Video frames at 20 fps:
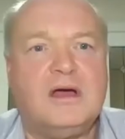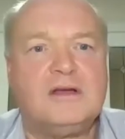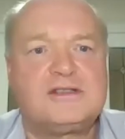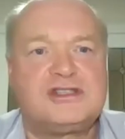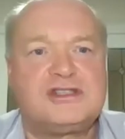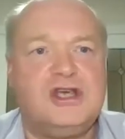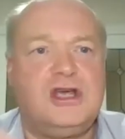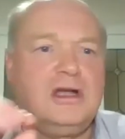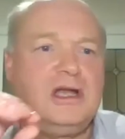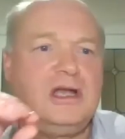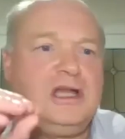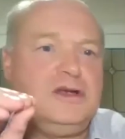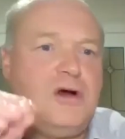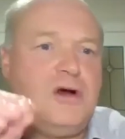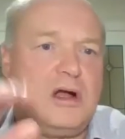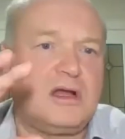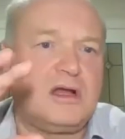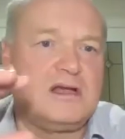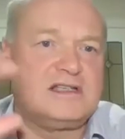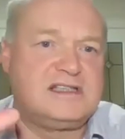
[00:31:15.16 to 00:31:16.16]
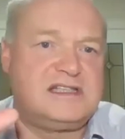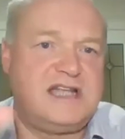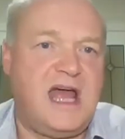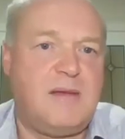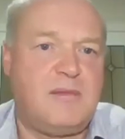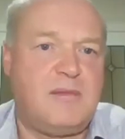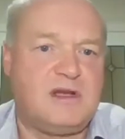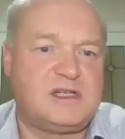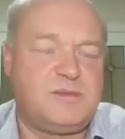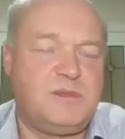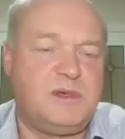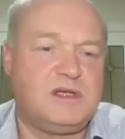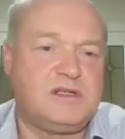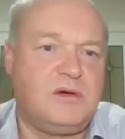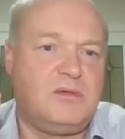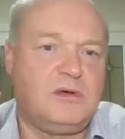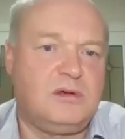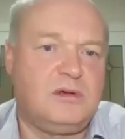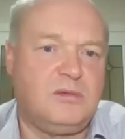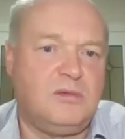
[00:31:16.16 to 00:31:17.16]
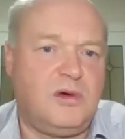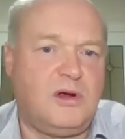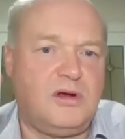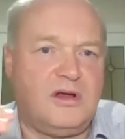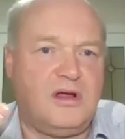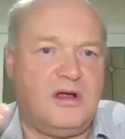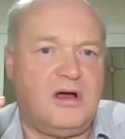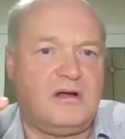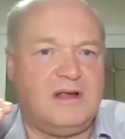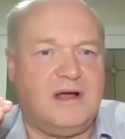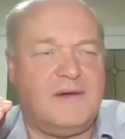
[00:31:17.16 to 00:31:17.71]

Certainly not an establishment. I wouldn't want...